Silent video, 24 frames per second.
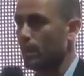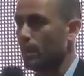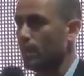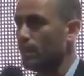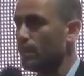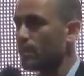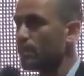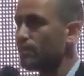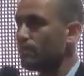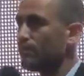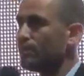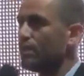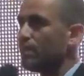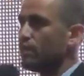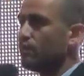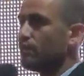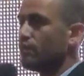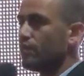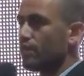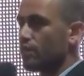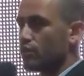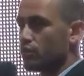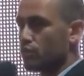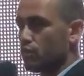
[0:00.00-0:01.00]
And if the
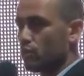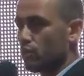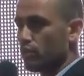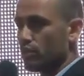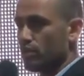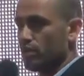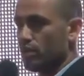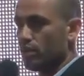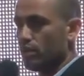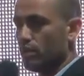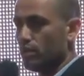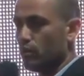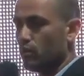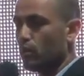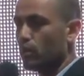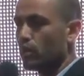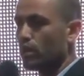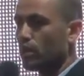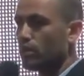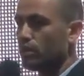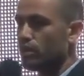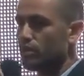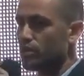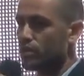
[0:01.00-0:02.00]
investors here
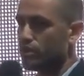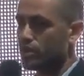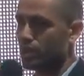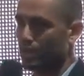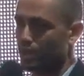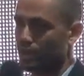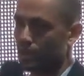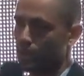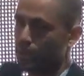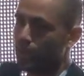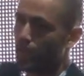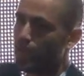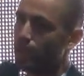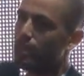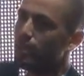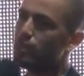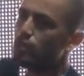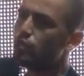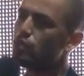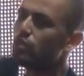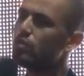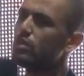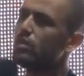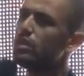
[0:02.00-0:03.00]
want to understand that they
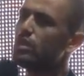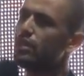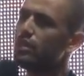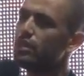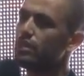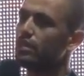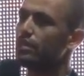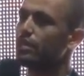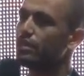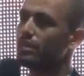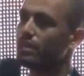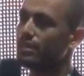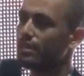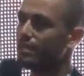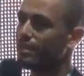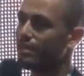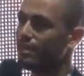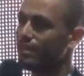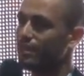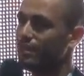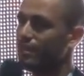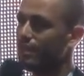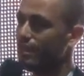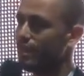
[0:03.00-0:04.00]
need to dig
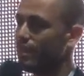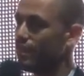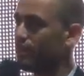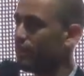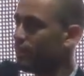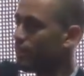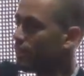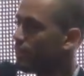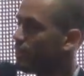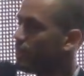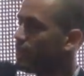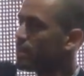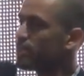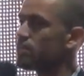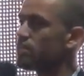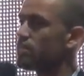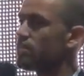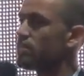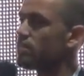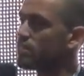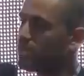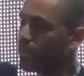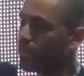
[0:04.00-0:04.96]
at the earliest